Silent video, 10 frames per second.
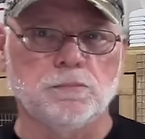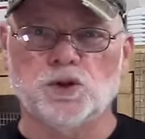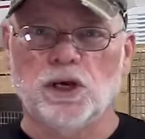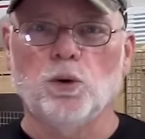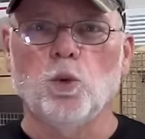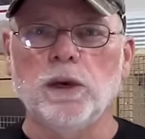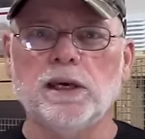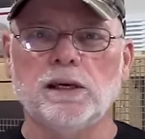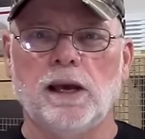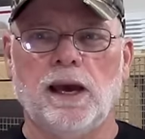say, a
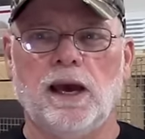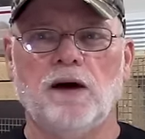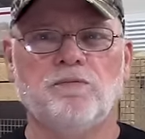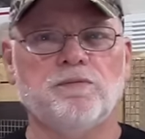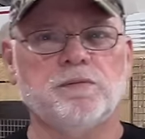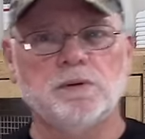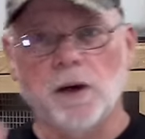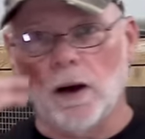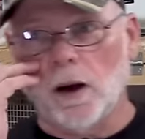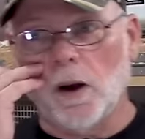week and a half
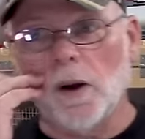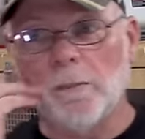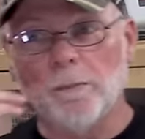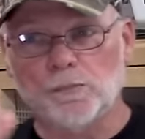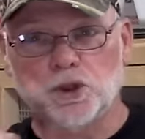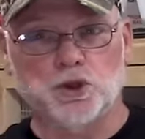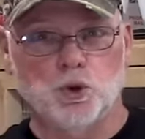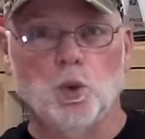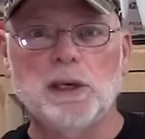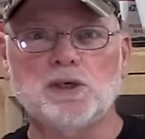um, to
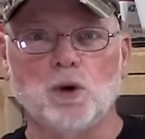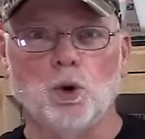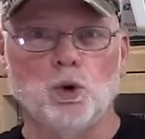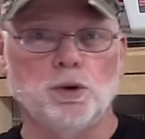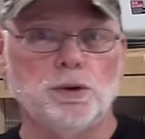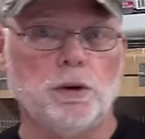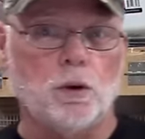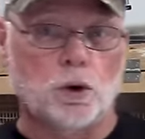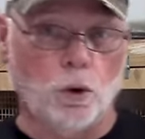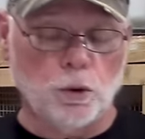two weeks old
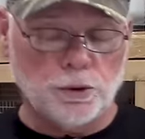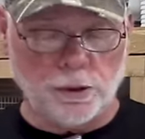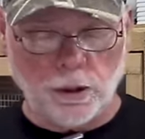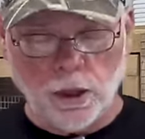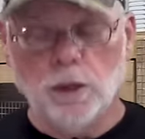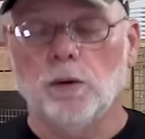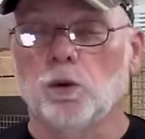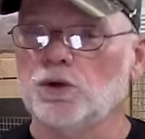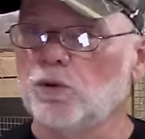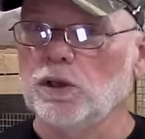or older. It
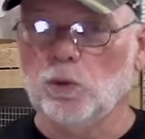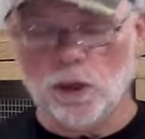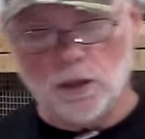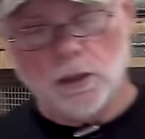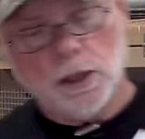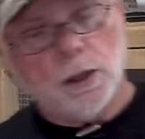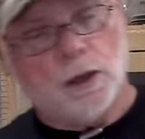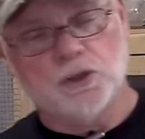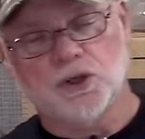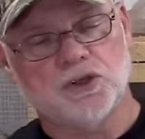works really well.
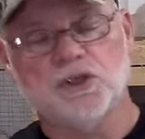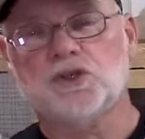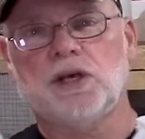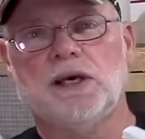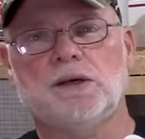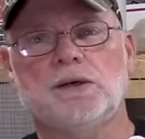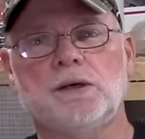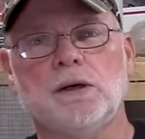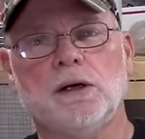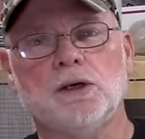Or just these
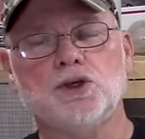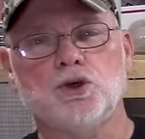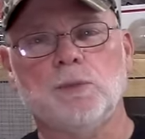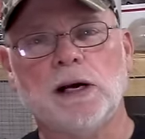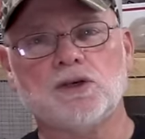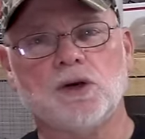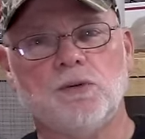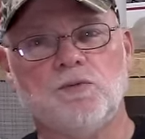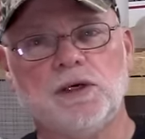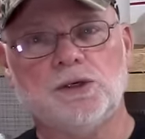standard uh, shoebox
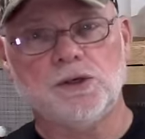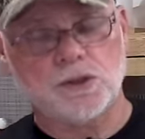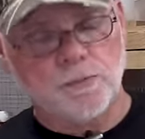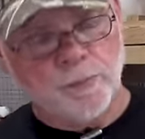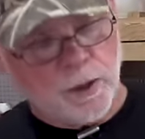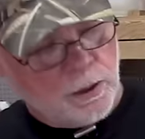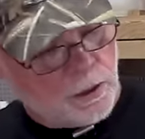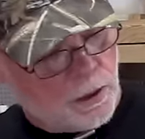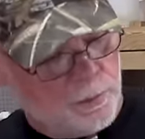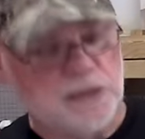type feeders.
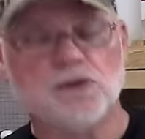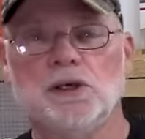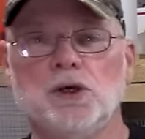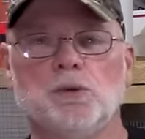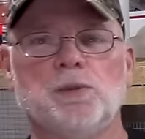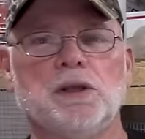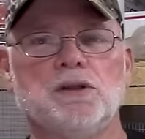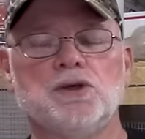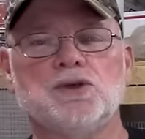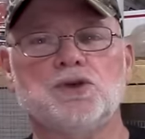Uh, basically, you could pick
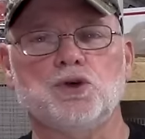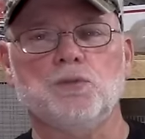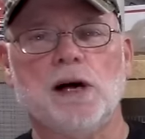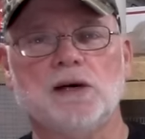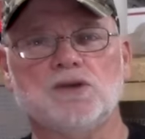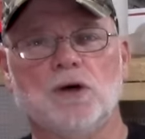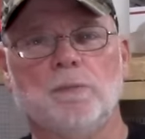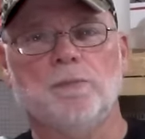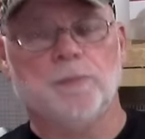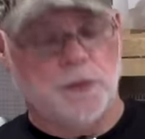this shoebox
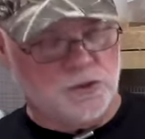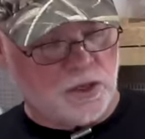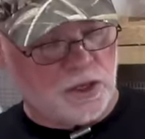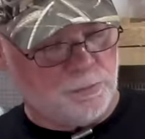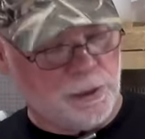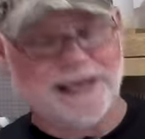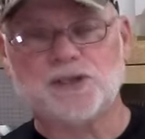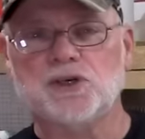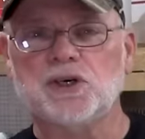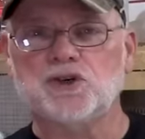up. It's a
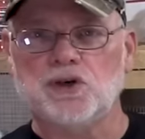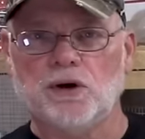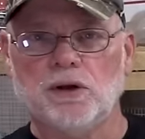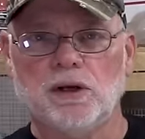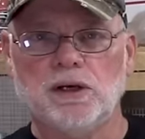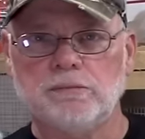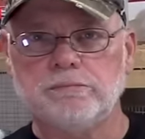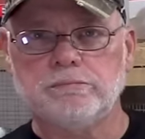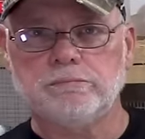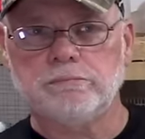plastic Sterilite
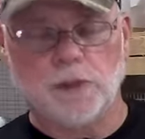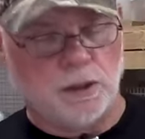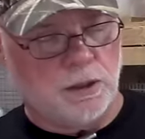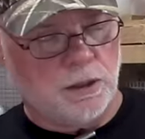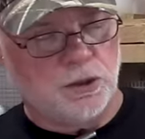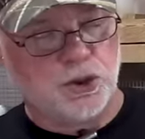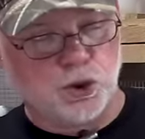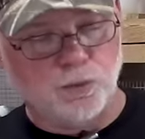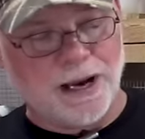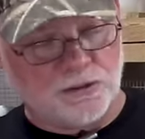uh,
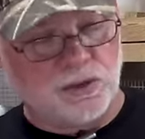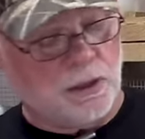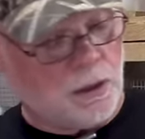shoebox, they